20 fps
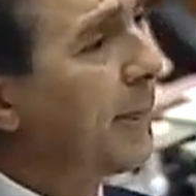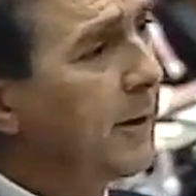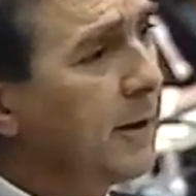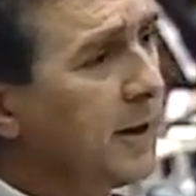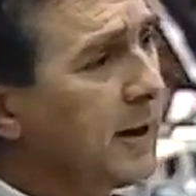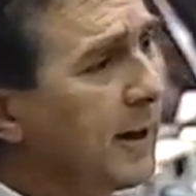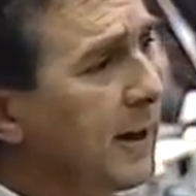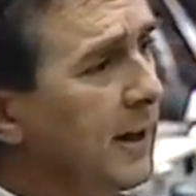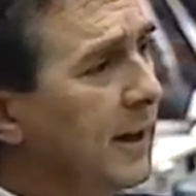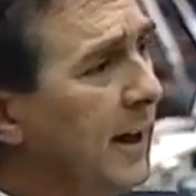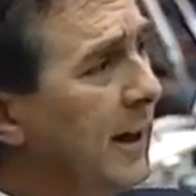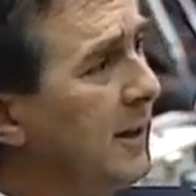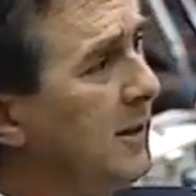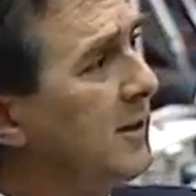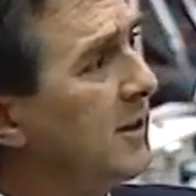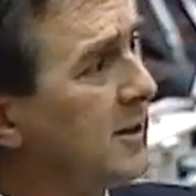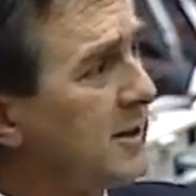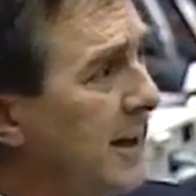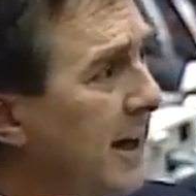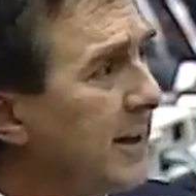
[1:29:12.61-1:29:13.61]
the DNA
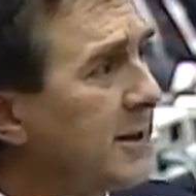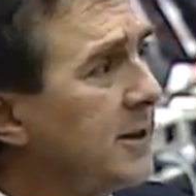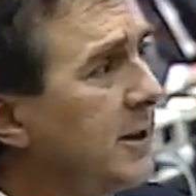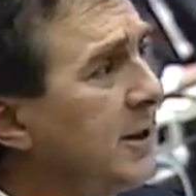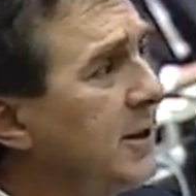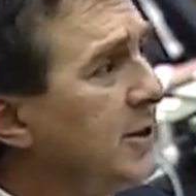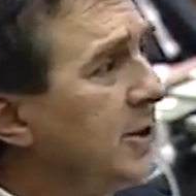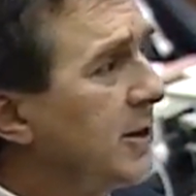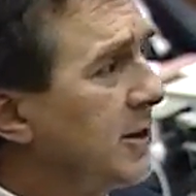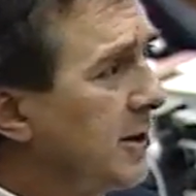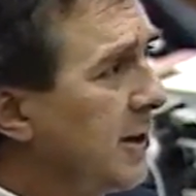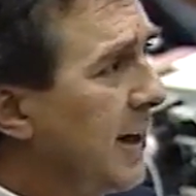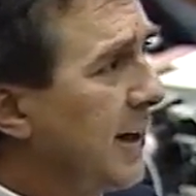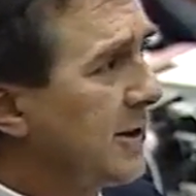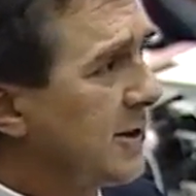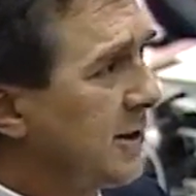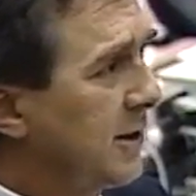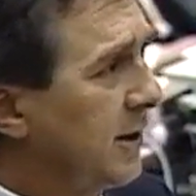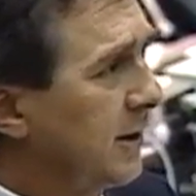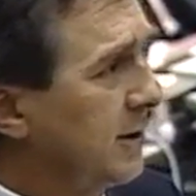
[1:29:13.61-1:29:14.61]
detected in your
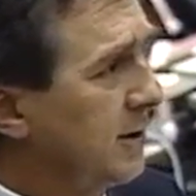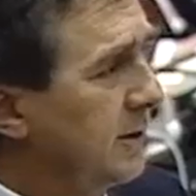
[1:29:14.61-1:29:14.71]
testing